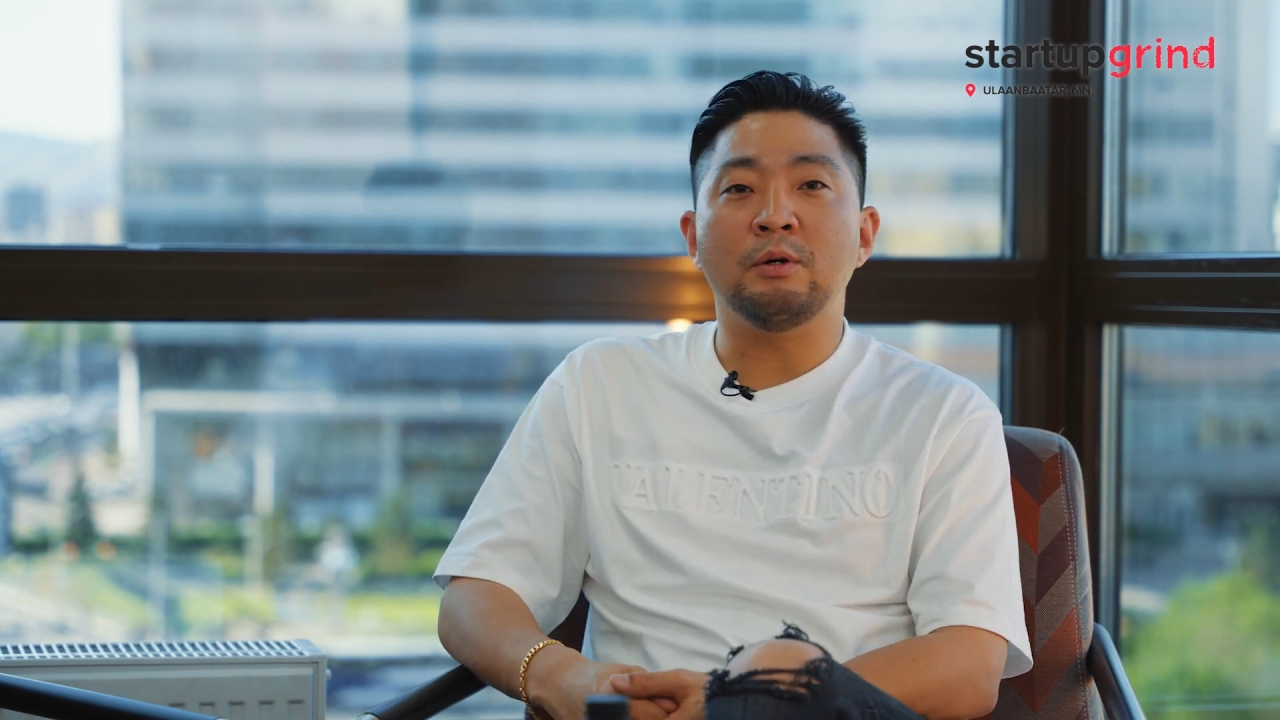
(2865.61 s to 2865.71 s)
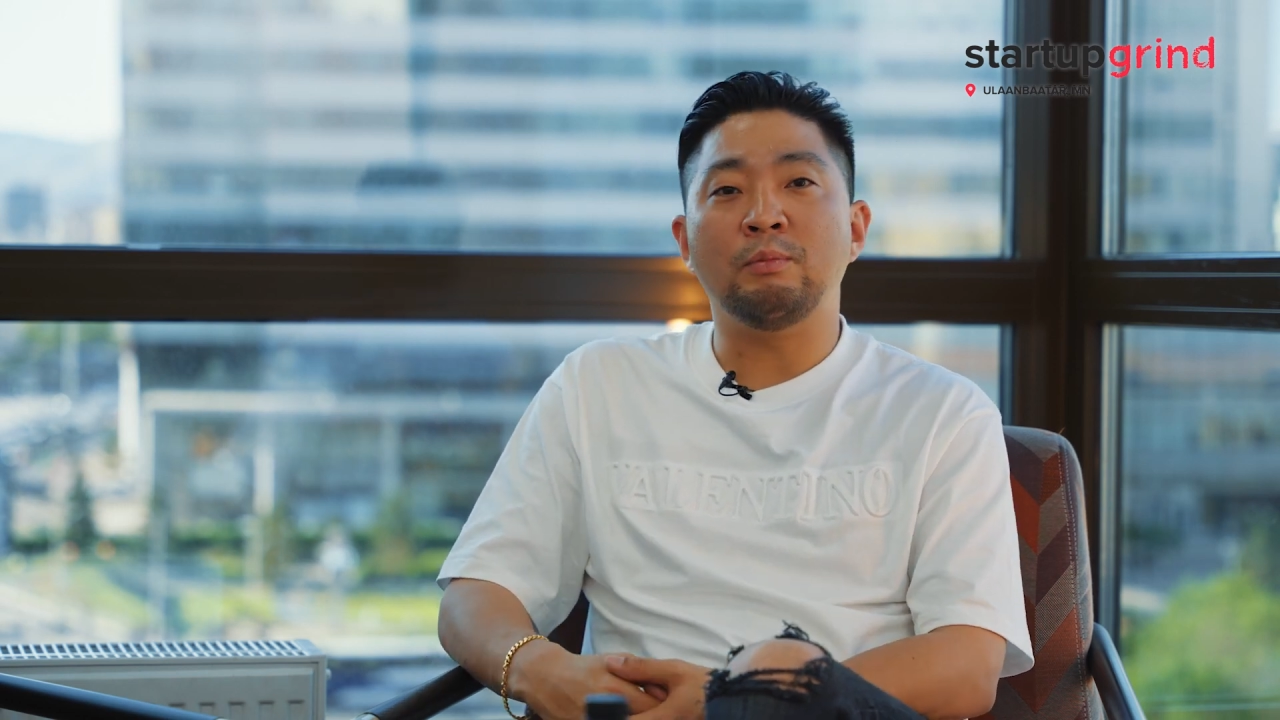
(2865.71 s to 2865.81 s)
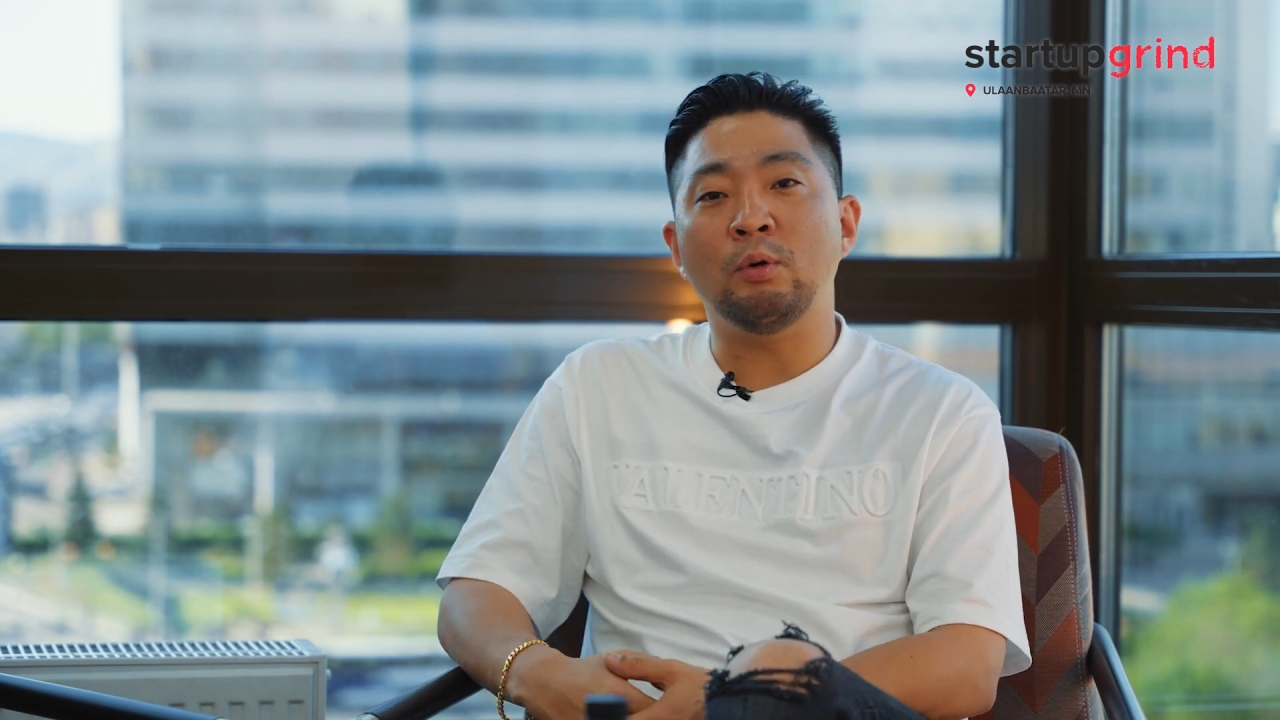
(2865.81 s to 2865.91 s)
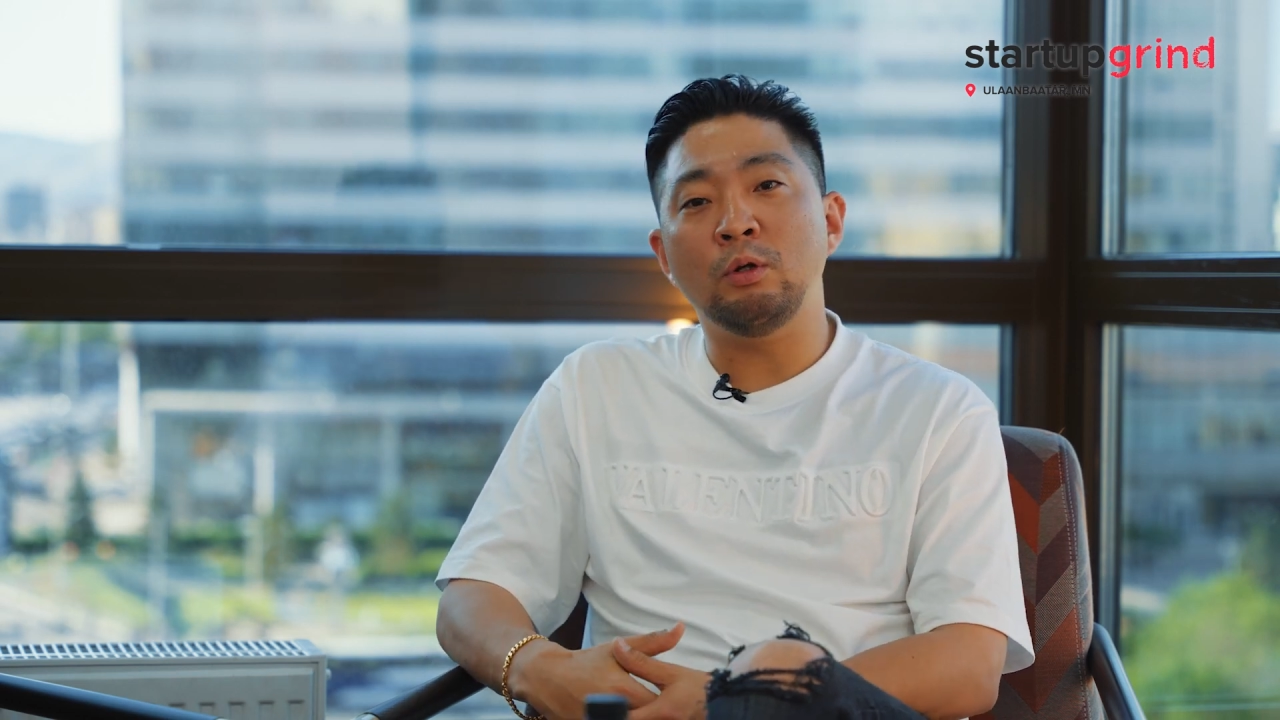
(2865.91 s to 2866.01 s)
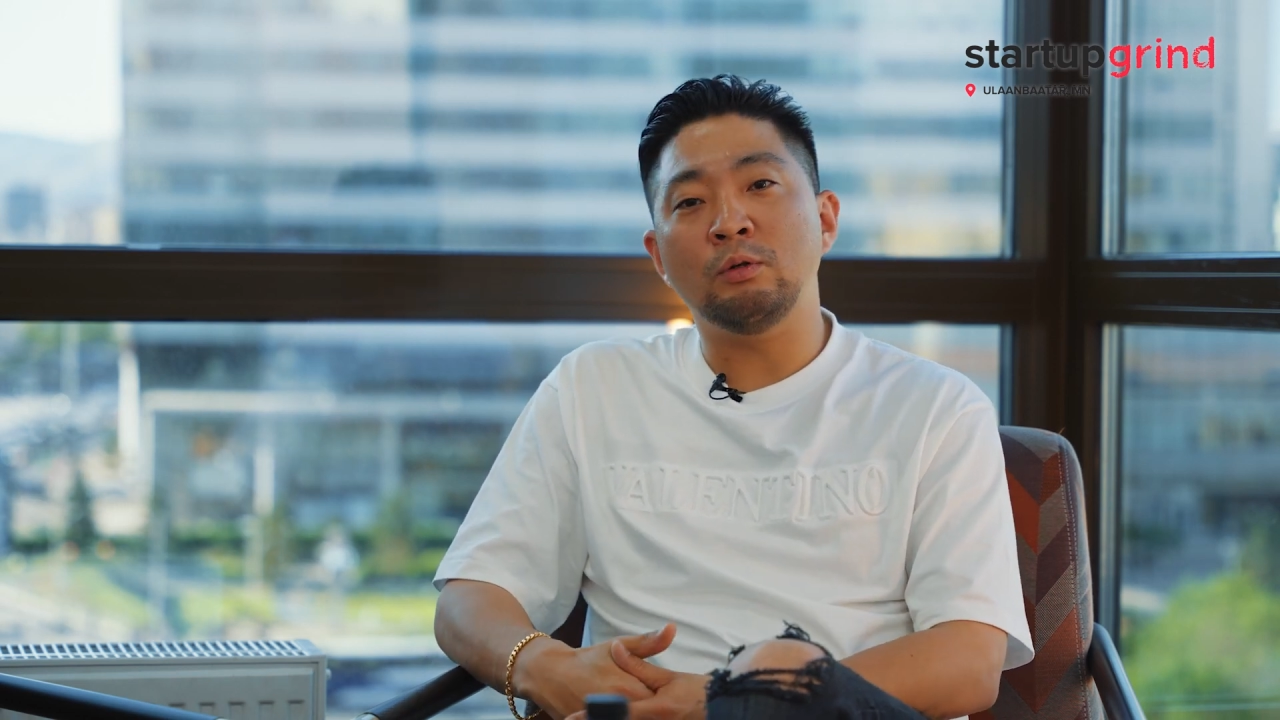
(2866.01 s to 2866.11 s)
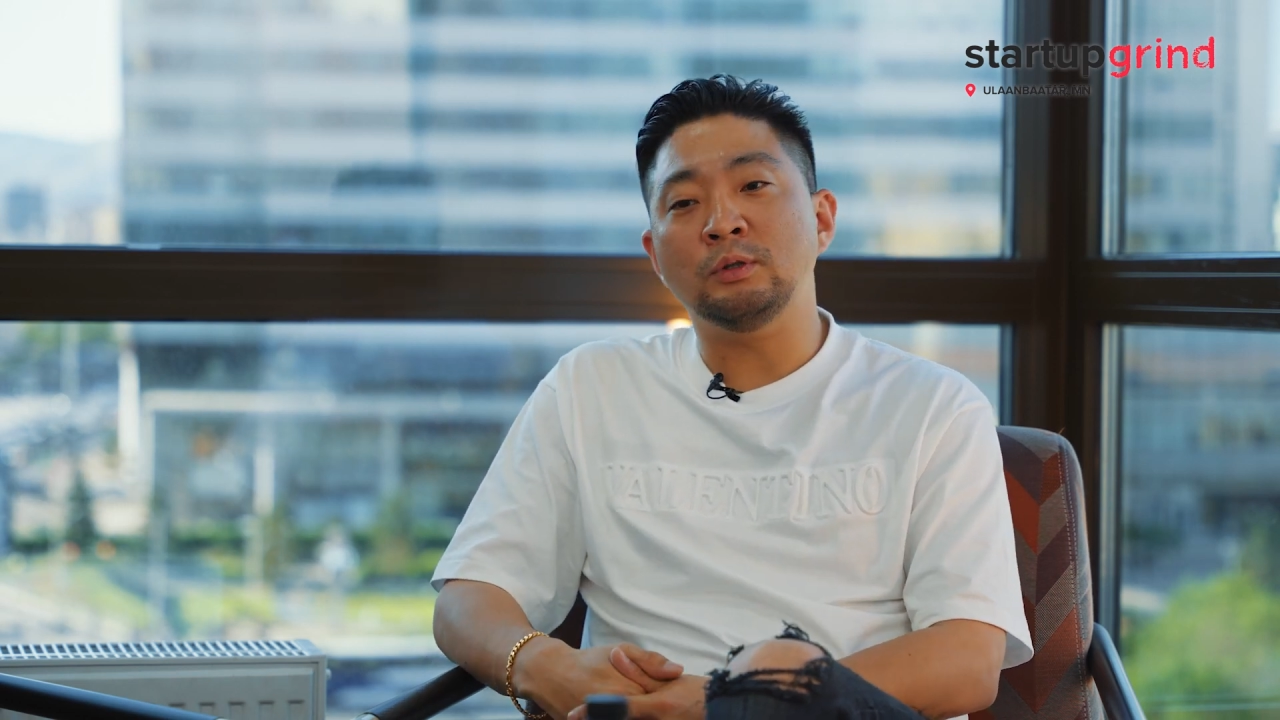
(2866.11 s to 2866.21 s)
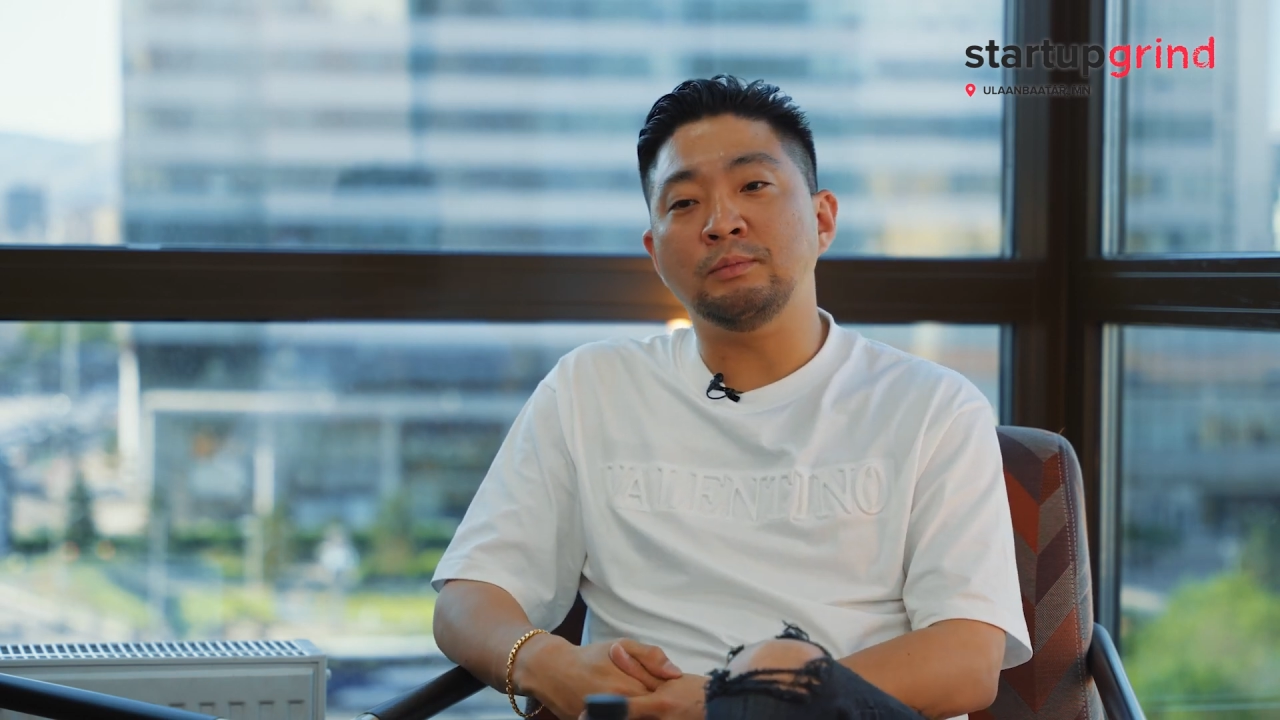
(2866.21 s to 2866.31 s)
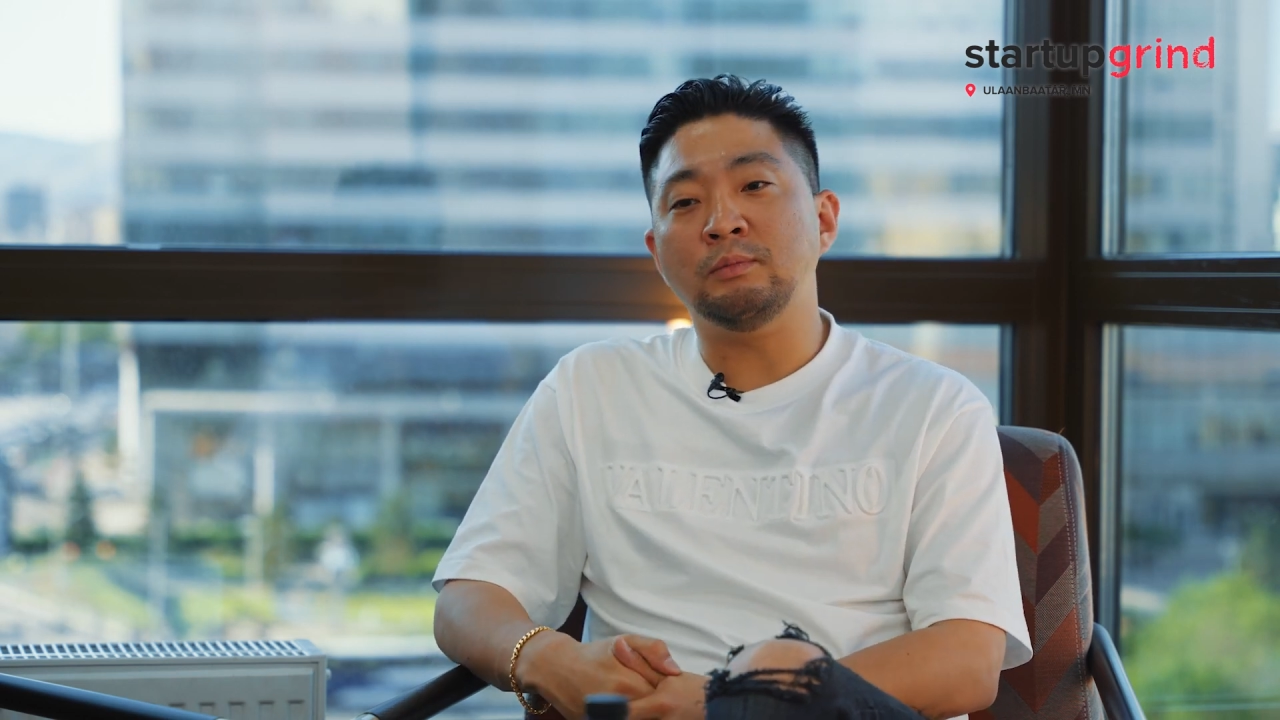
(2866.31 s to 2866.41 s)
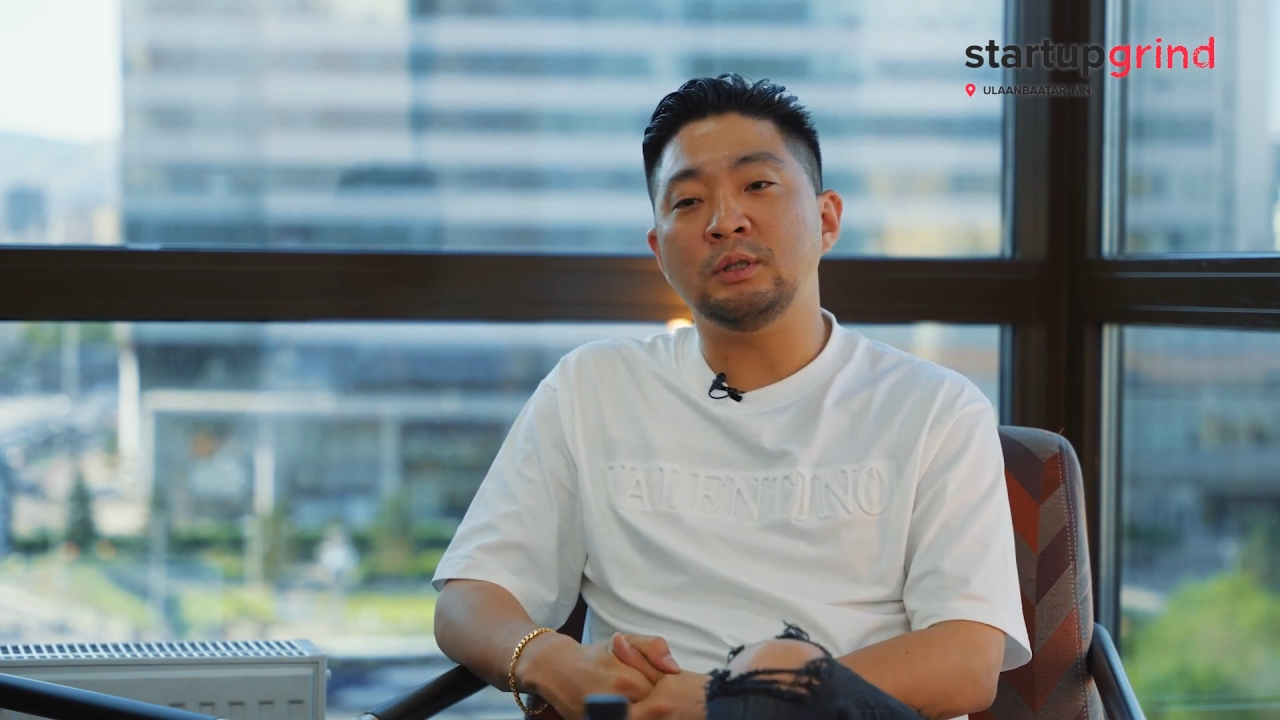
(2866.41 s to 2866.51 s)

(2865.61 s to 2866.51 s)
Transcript: Boiler Room